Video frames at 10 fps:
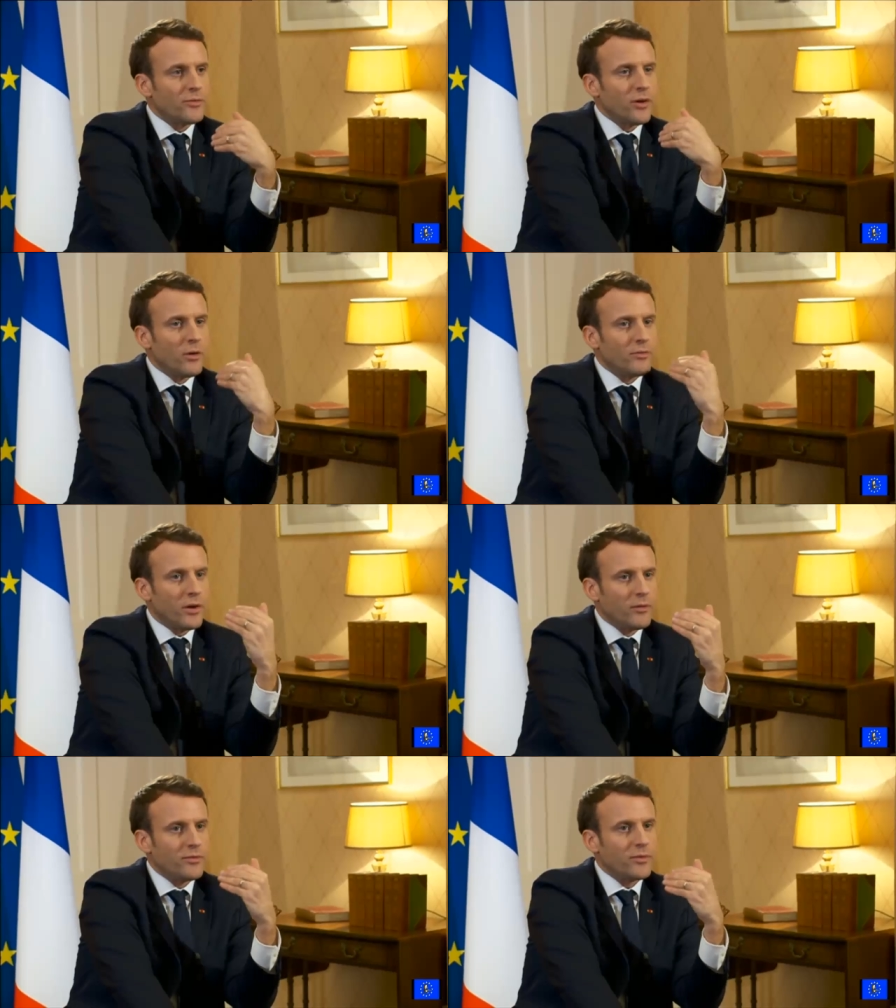of, of,
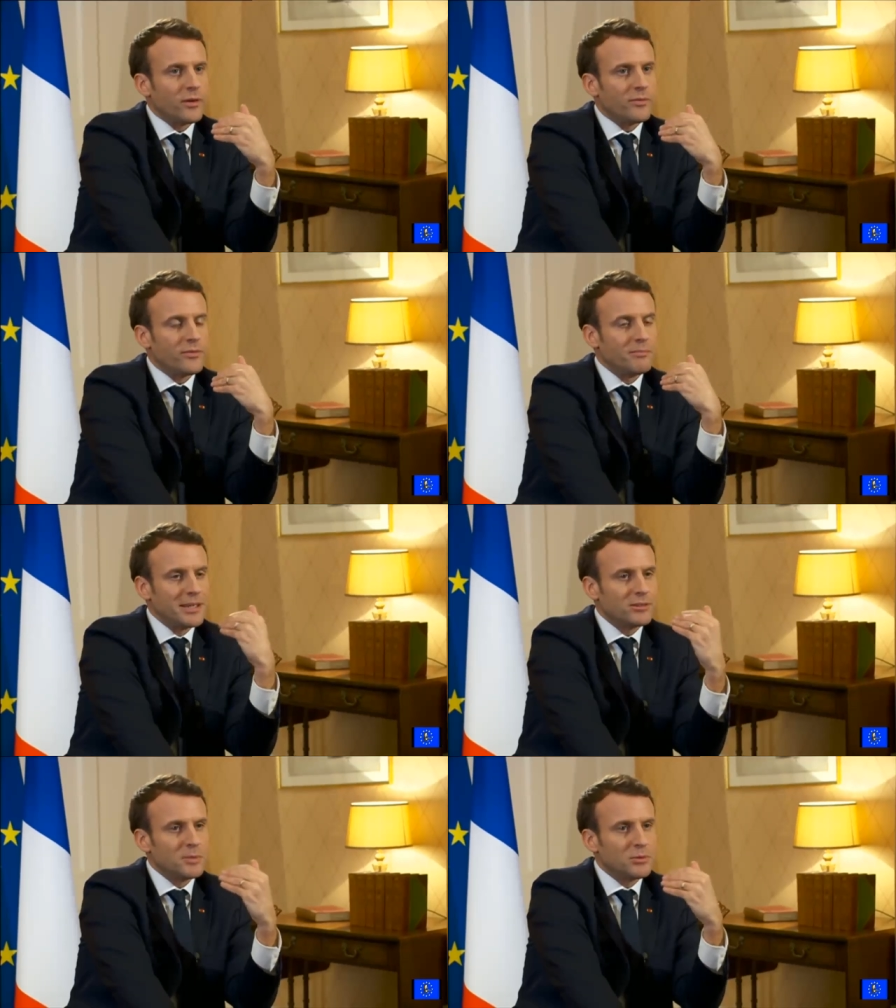of, of
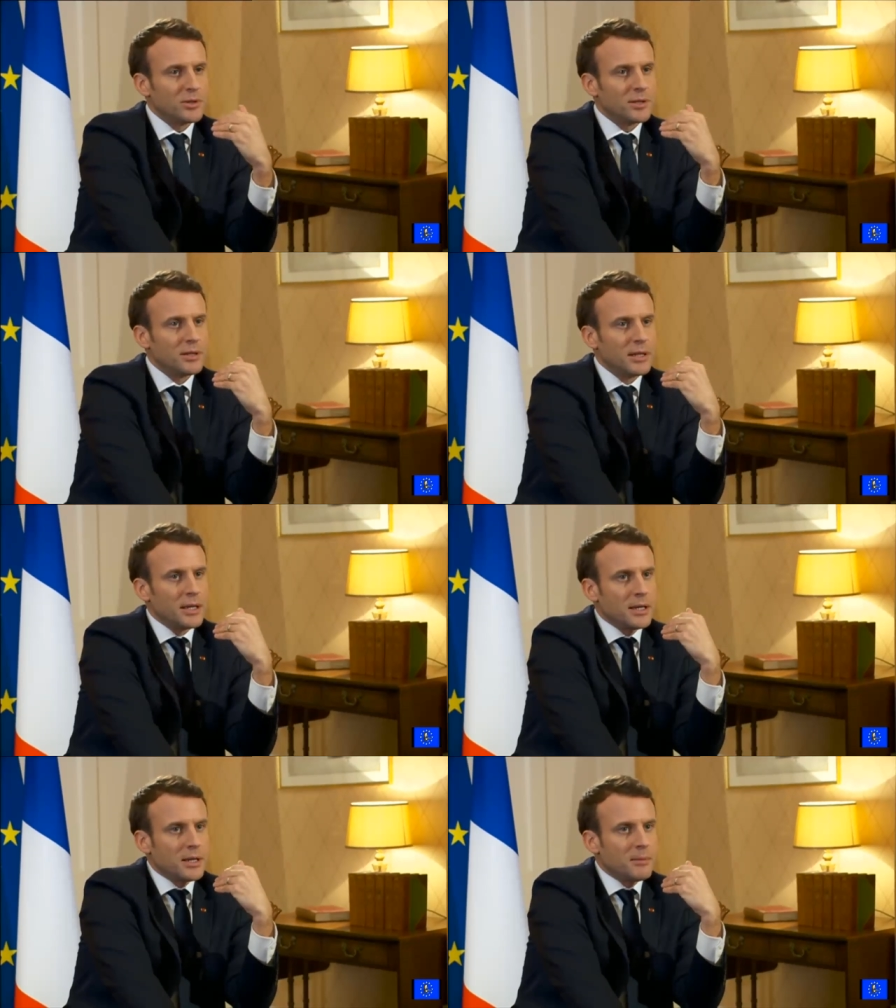mix between
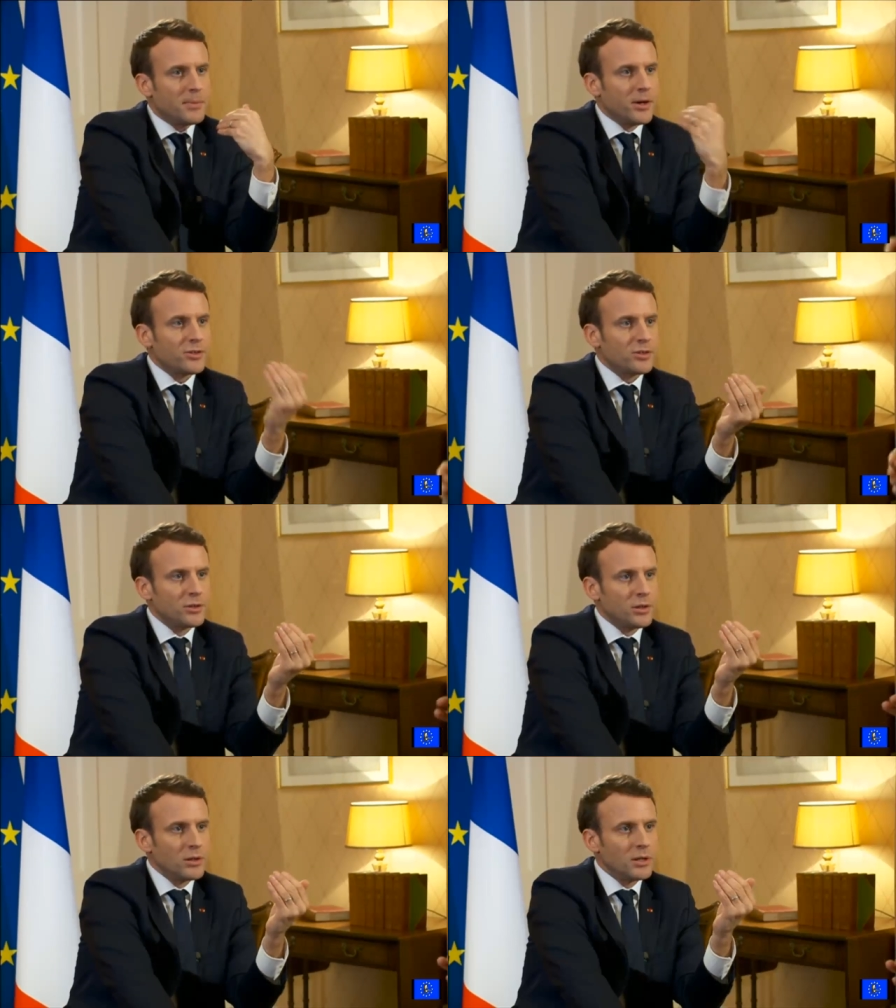
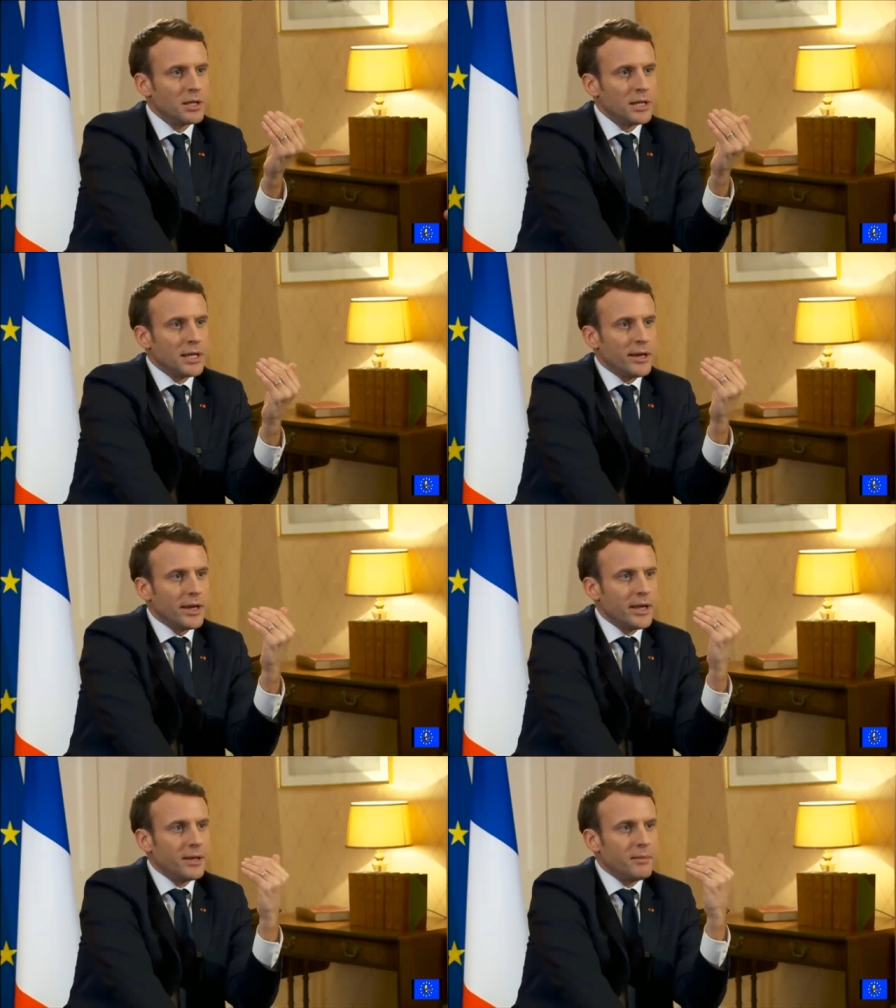personal
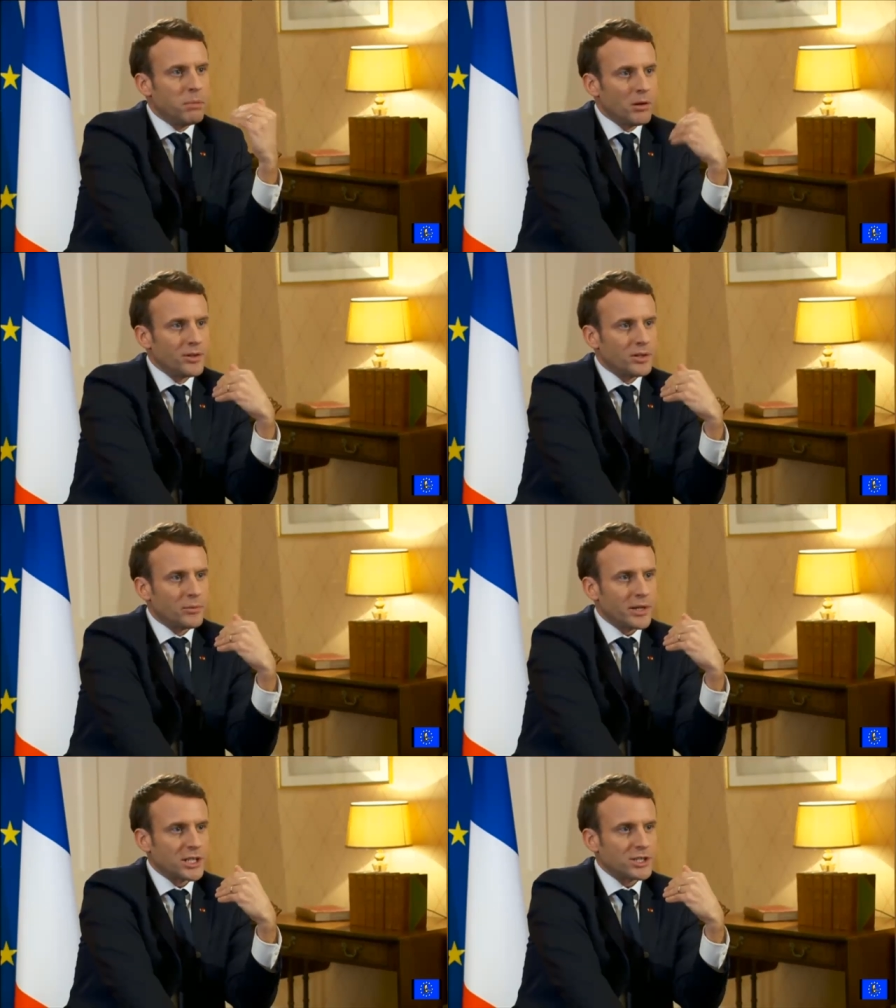and political
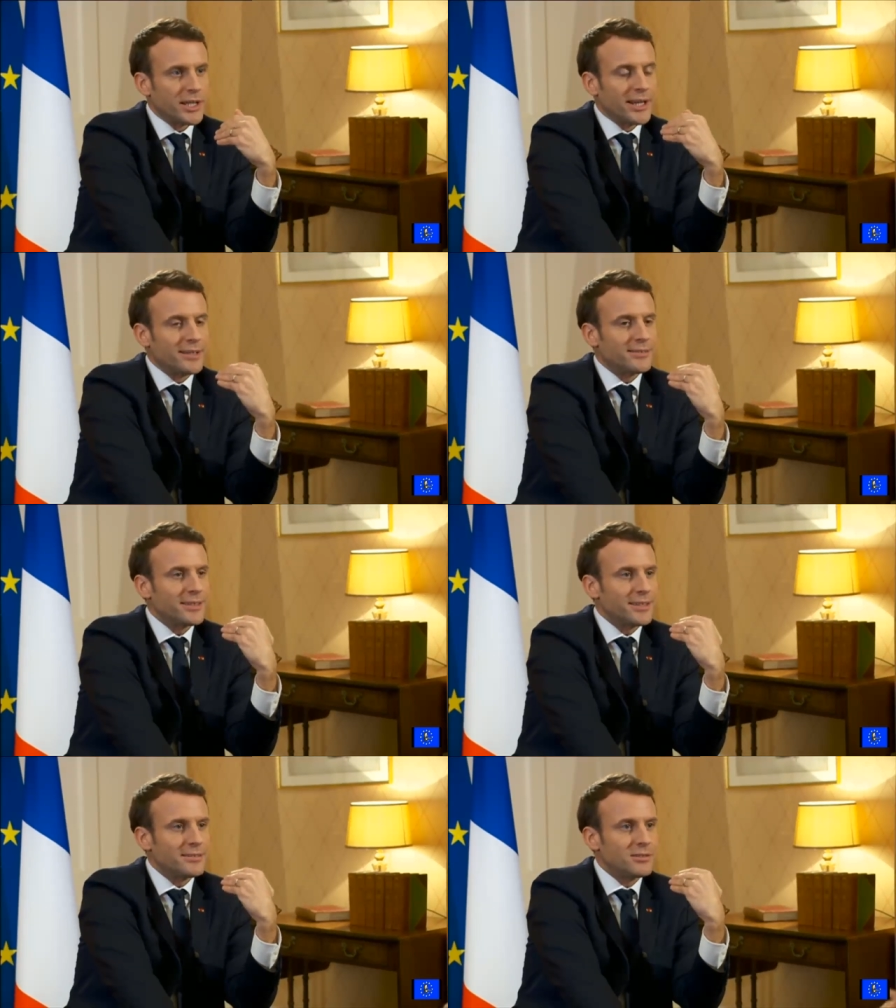reaction. And I
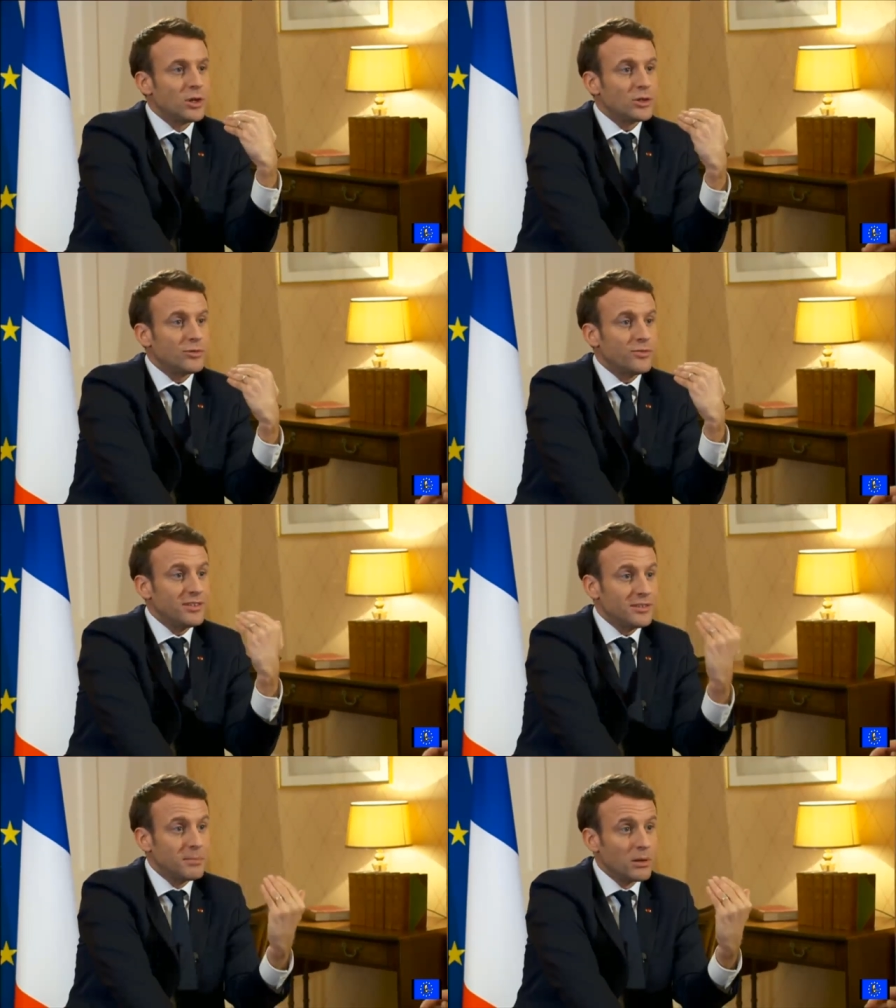think it's not
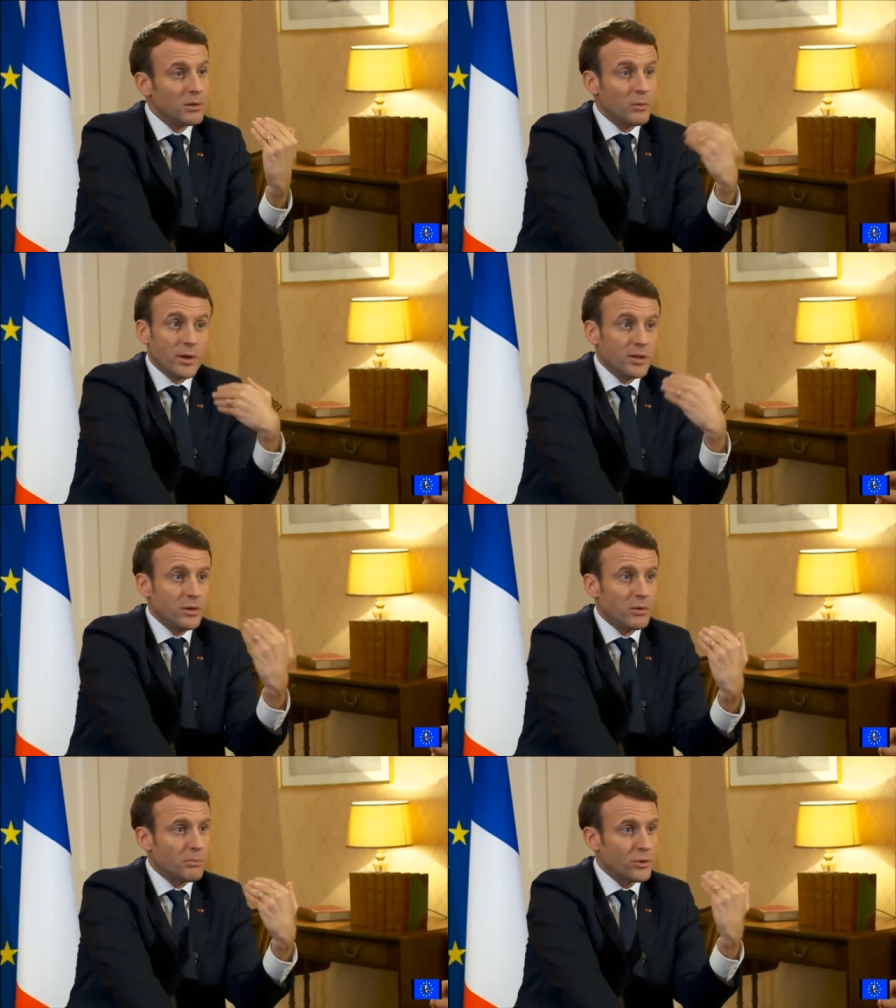feasible when
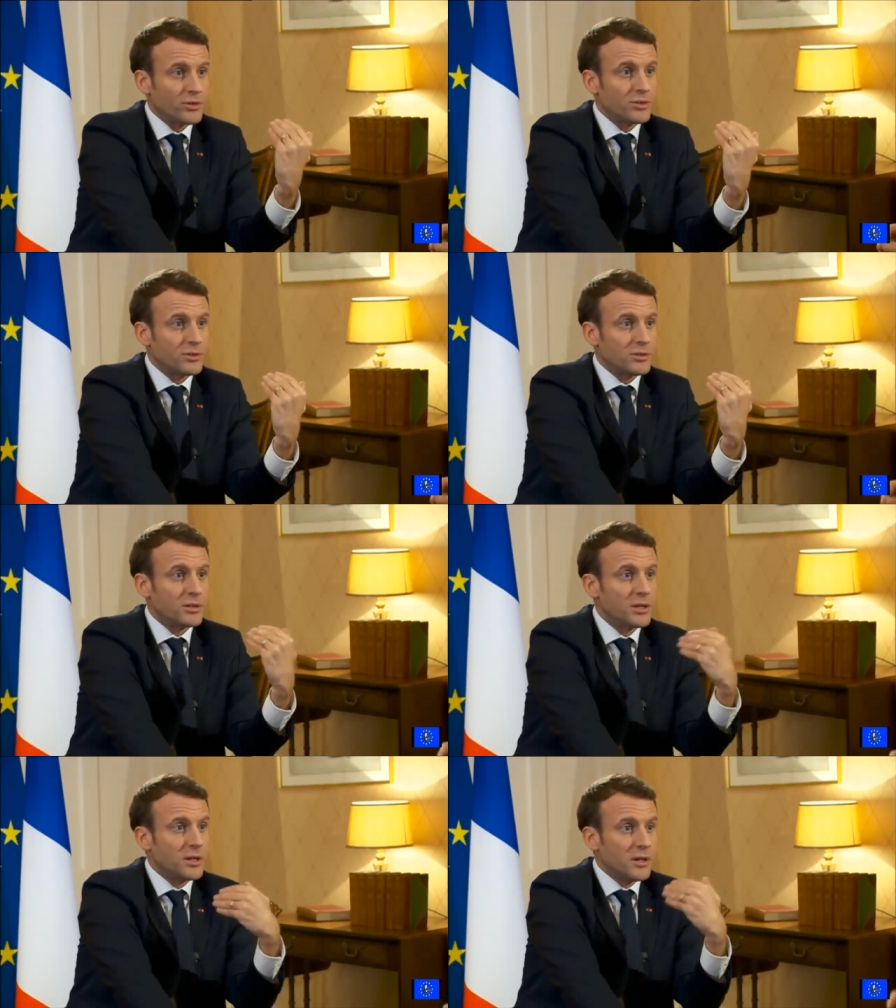you're president
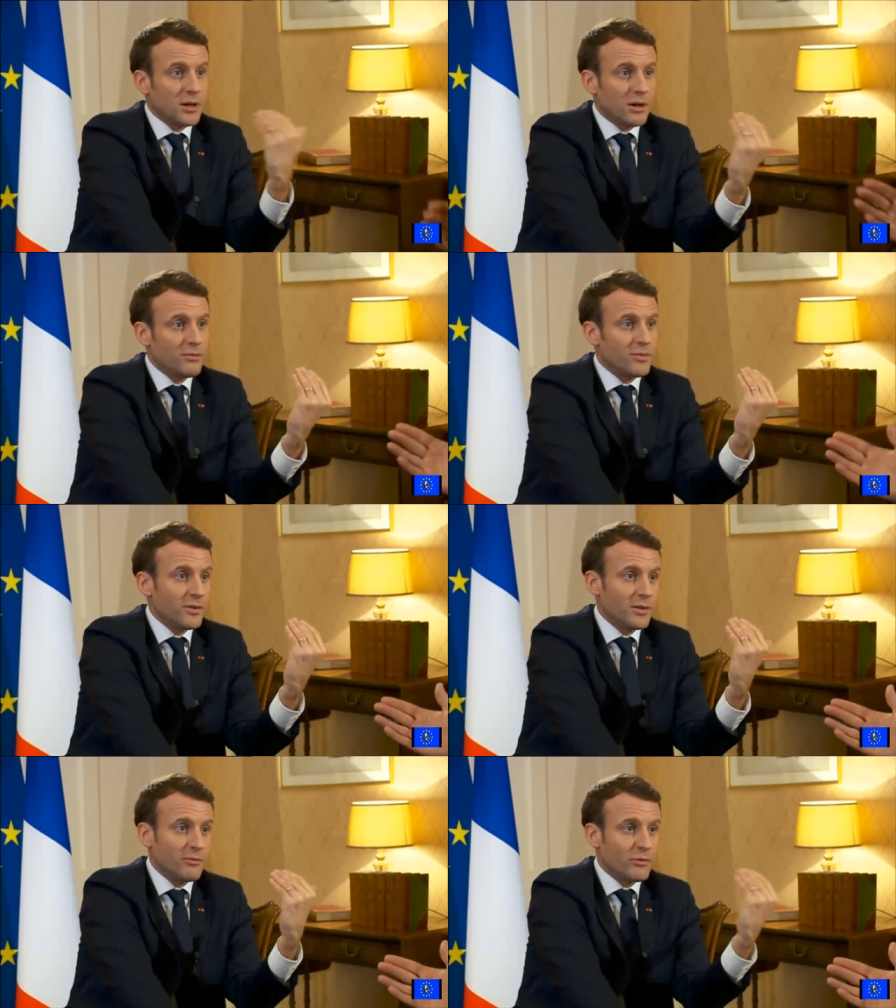of,
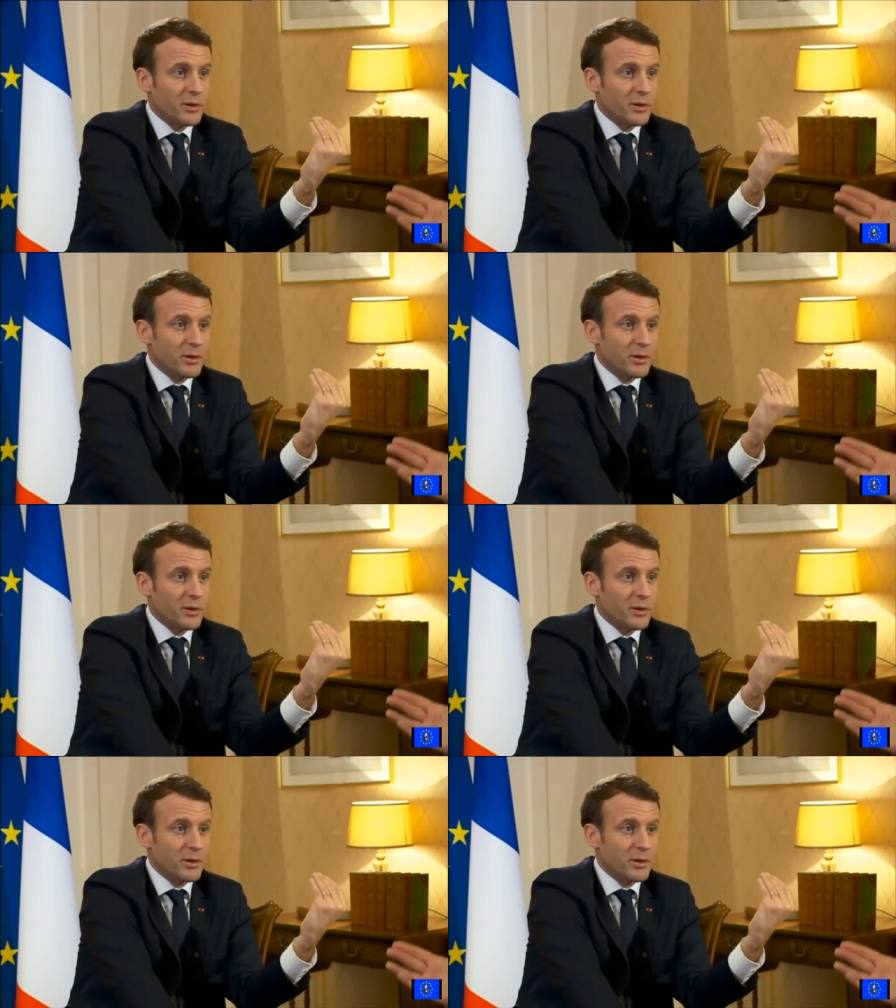of